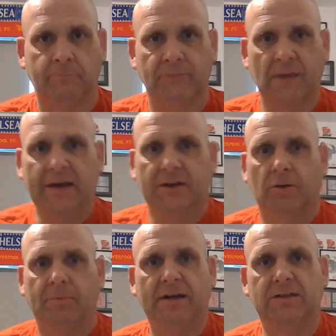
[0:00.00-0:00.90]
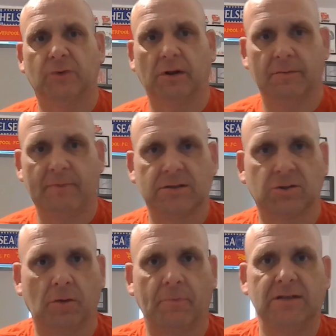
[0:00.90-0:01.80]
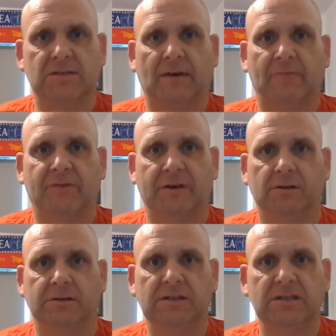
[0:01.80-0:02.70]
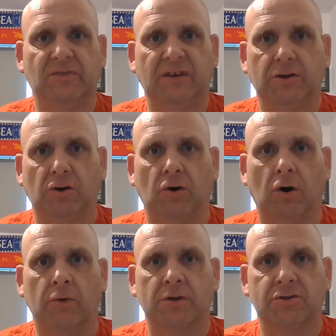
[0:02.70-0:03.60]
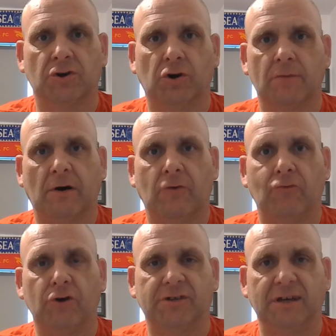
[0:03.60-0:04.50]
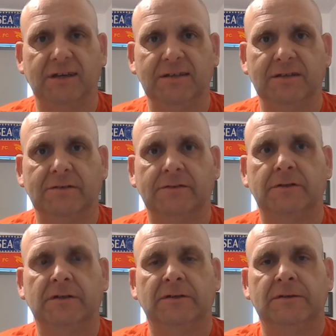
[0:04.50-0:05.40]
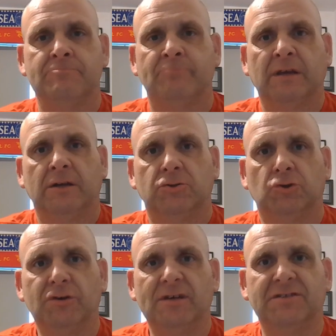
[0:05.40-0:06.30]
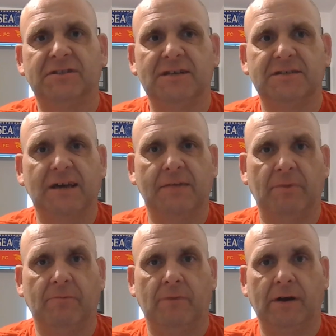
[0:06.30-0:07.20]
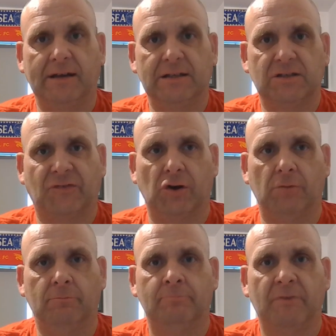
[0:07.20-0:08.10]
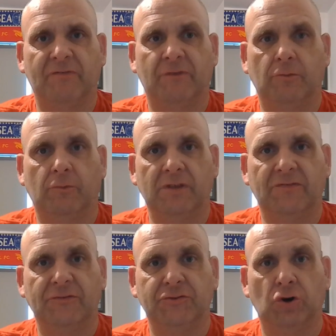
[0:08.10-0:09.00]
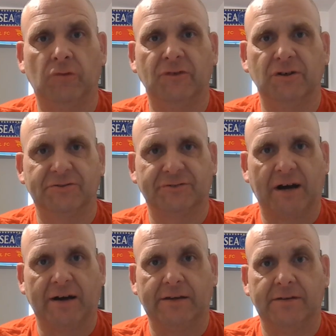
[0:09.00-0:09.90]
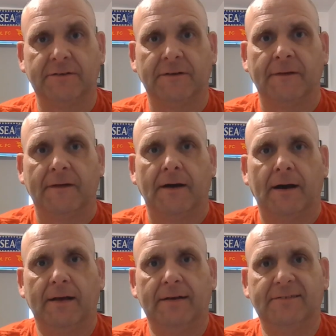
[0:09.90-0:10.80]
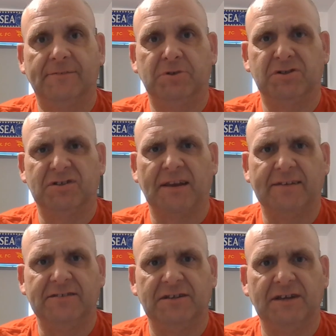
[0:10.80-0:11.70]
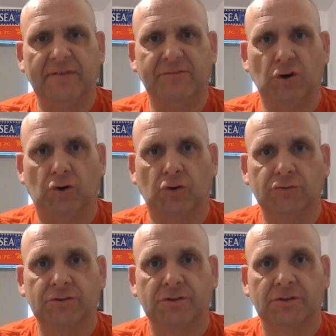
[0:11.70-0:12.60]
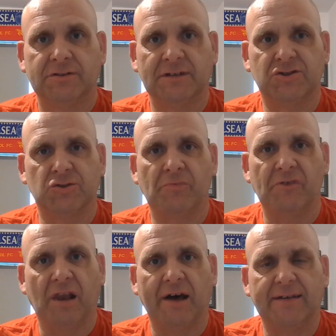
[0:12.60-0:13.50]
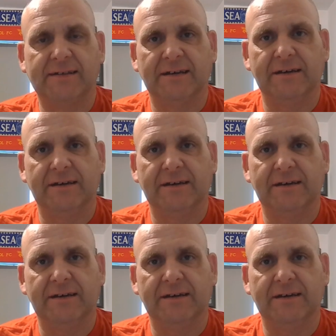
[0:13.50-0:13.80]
Hi Copites, welcome back to Copites of Anfield. In this video I want to talk about Roy Keane. So yesterday's game against Fulham, when the show first started, the presenter, is it Dave Jones, said something like